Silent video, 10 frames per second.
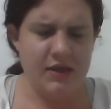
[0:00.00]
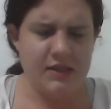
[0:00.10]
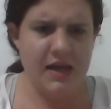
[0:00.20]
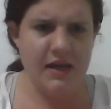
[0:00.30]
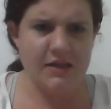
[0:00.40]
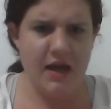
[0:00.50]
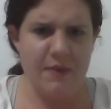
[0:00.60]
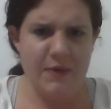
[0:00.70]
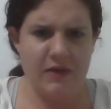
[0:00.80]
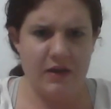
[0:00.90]
tank
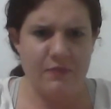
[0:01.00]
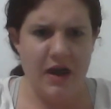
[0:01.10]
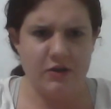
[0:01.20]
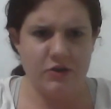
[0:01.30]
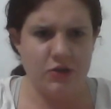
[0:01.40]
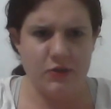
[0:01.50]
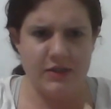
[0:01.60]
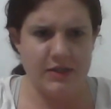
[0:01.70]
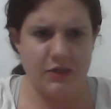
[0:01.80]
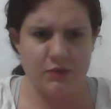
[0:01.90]
top and like boxer
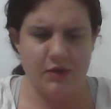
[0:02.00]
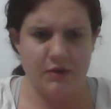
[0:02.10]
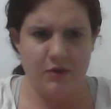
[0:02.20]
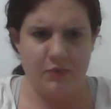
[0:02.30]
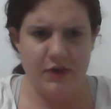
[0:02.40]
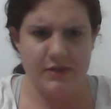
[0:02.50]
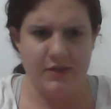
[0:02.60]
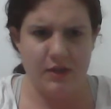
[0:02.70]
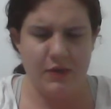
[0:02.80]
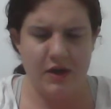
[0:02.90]
shorts. That's what the little boys
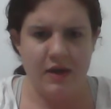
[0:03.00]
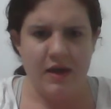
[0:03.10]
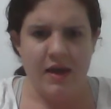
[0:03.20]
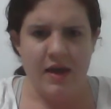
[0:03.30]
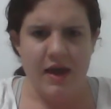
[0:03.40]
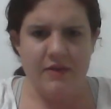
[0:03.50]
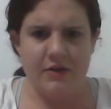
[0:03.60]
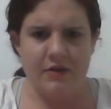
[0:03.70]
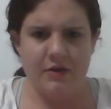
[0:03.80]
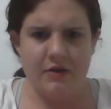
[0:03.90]
sleep in, and the
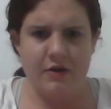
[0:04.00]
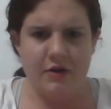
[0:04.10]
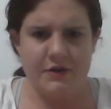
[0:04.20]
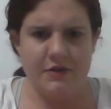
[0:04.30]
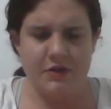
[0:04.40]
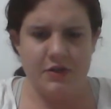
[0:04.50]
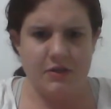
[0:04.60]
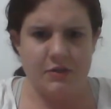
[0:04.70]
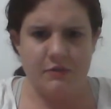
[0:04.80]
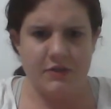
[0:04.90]
little girls will
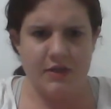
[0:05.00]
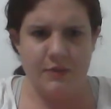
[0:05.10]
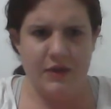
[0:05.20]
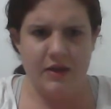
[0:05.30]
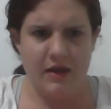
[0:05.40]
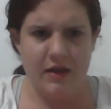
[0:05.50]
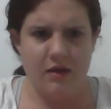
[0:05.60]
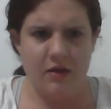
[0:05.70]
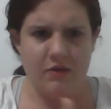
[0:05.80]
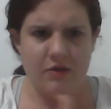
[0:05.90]
just sleep in
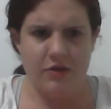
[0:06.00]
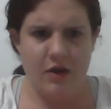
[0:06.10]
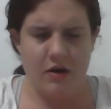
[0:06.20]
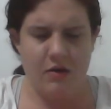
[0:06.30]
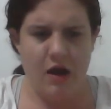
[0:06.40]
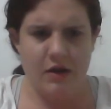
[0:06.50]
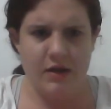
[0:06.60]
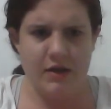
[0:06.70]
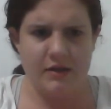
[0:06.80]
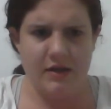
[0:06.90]
like their
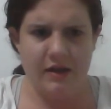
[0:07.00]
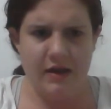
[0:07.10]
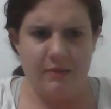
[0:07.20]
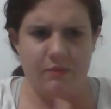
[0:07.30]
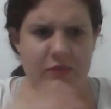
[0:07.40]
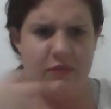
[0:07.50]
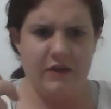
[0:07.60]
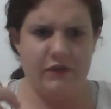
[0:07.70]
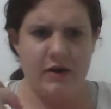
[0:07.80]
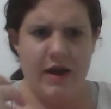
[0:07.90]
undies, and like
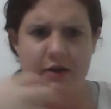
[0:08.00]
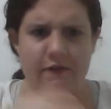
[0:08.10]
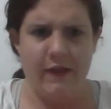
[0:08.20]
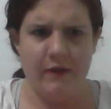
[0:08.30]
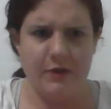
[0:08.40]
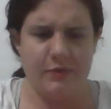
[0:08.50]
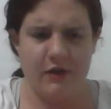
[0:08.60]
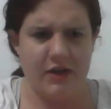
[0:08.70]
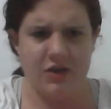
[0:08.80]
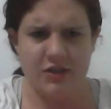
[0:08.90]
if they're not developed up
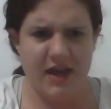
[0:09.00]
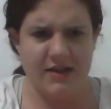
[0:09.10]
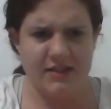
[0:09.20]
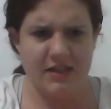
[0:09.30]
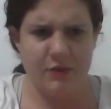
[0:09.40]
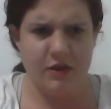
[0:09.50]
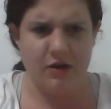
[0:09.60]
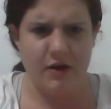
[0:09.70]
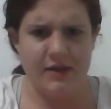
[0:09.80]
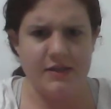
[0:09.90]
there, they just kind of sleep in
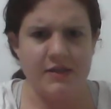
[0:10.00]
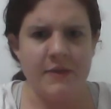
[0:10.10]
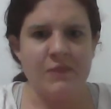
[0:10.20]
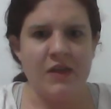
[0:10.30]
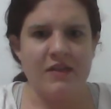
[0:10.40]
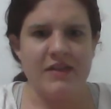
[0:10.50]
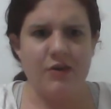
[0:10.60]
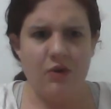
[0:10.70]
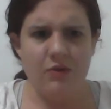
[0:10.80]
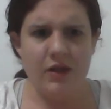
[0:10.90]
their undies. They
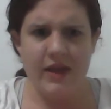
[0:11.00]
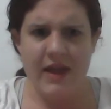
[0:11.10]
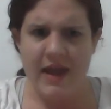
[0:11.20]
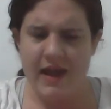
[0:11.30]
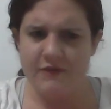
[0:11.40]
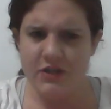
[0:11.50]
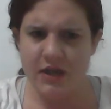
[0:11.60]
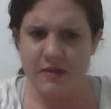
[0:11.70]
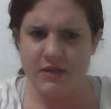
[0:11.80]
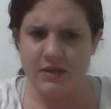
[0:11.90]
don't really have
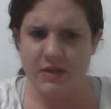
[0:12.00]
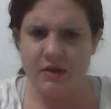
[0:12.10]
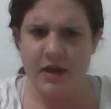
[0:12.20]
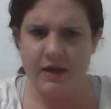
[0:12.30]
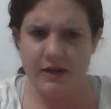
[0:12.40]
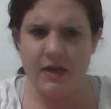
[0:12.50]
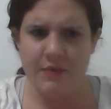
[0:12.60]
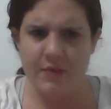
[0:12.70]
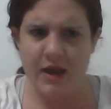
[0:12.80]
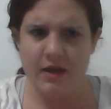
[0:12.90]
jammies here, and keep
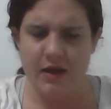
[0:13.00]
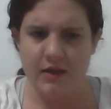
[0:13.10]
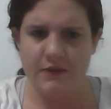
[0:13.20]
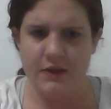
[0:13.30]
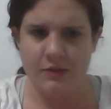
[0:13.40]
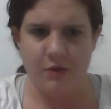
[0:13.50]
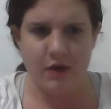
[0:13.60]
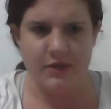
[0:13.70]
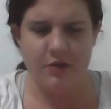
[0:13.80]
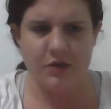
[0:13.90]
in mind I live in
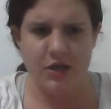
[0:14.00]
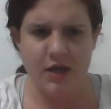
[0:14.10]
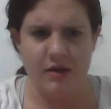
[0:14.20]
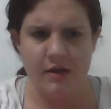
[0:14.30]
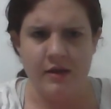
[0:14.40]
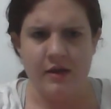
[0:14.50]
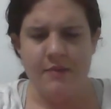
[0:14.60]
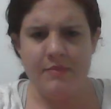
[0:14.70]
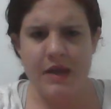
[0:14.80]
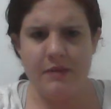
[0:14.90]
small town China.
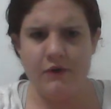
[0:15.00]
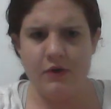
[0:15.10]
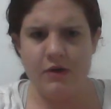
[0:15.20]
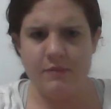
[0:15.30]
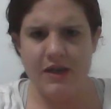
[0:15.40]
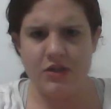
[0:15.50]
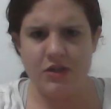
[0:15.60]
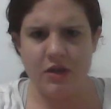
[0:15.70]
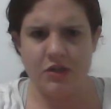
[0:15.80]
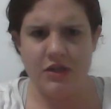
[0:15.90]
Maybe if you were in
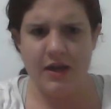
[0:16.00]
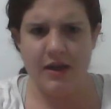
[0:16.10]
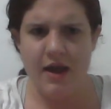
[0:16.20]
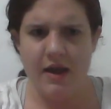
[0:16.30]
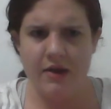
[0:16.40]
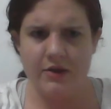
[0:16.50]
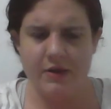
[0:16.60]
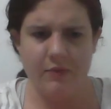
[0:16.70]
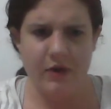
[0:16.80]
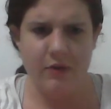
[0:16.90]
Beijing or Shanghai or
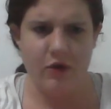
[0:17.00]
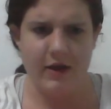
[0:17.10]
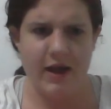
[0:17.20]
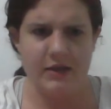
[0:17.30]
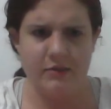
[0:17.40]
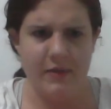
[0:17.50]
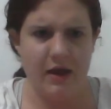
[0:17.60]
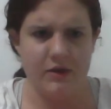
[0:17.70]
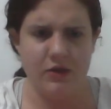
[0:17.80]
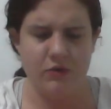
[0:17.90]
somewhere more
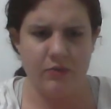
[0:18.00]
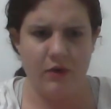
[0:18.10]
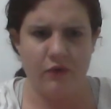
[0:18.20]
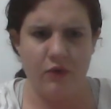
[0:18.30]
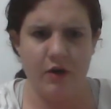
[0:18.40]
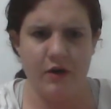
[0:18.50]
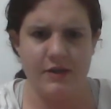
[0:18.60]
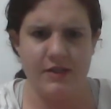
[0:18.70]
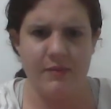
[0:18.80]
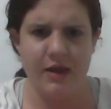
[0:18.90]
cosmopolitan with more
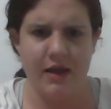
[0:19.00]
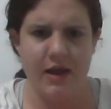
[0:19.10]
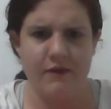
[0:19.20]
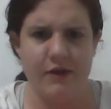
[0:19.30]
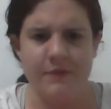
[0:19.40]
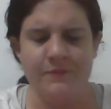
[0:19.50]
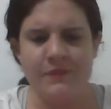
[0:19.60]
foreigners, they might have it.